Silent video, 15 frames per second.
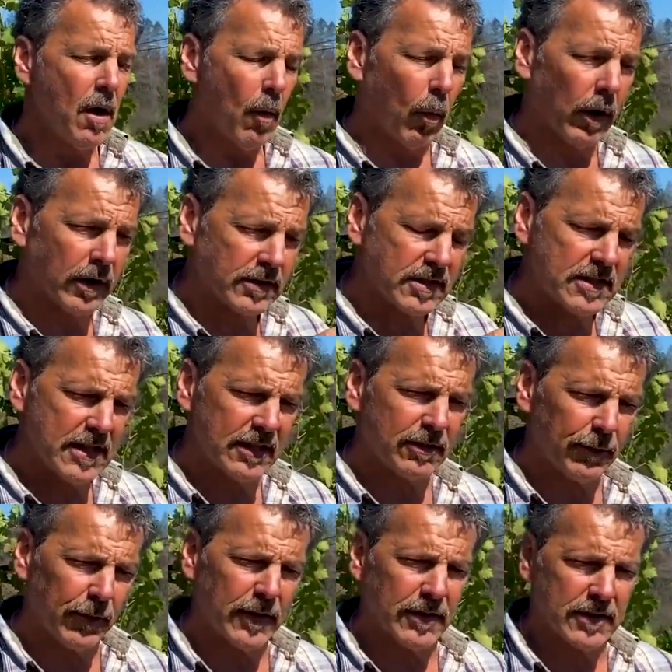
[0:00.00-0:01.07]
Whereas this
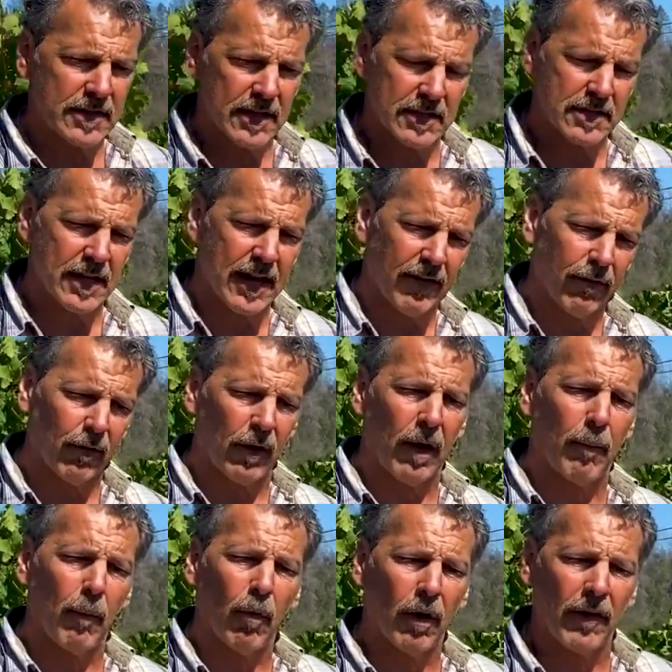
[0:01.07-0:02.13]
vineyard tends to have a
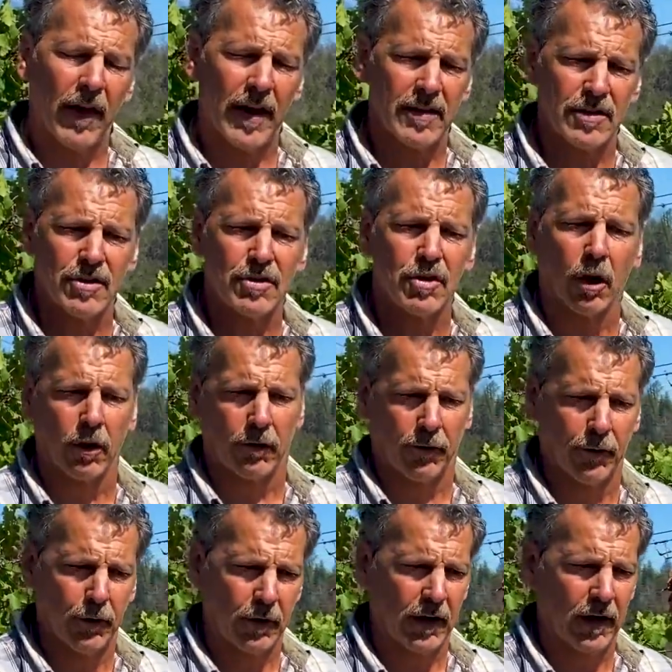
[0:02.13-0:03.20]
lot more of that dark
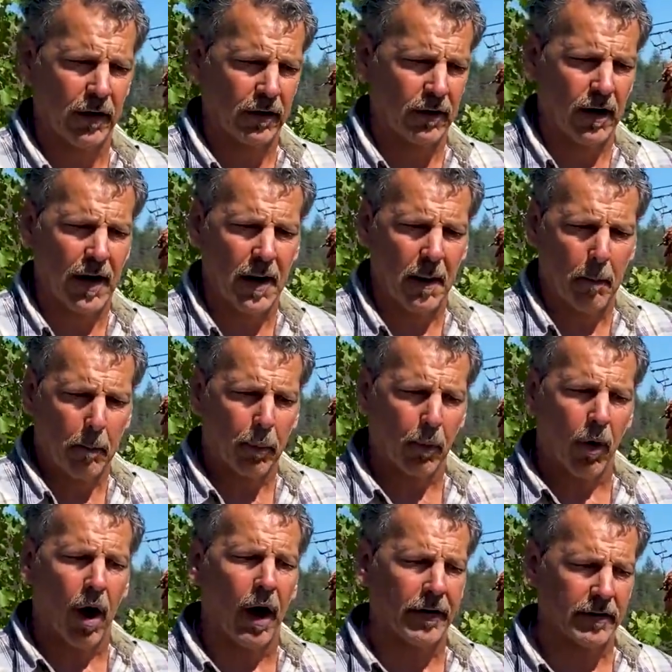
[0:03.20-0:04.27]
fruit character and a
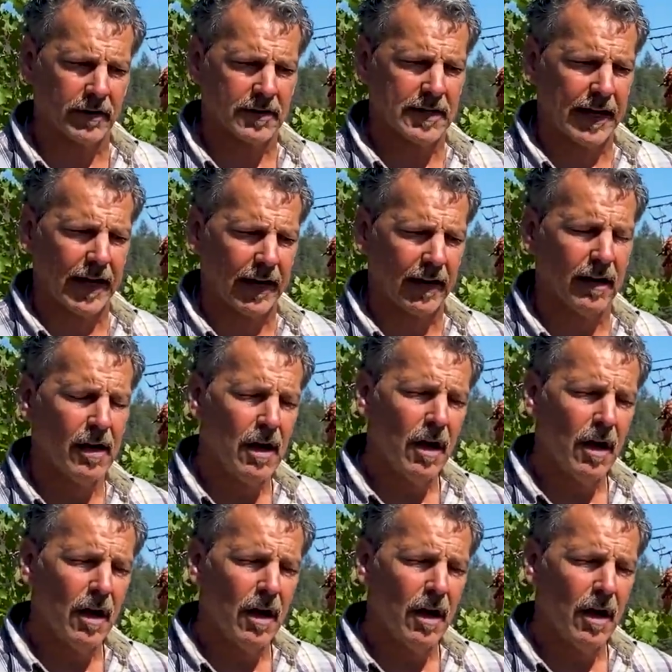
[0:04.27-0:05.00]
broader tannin.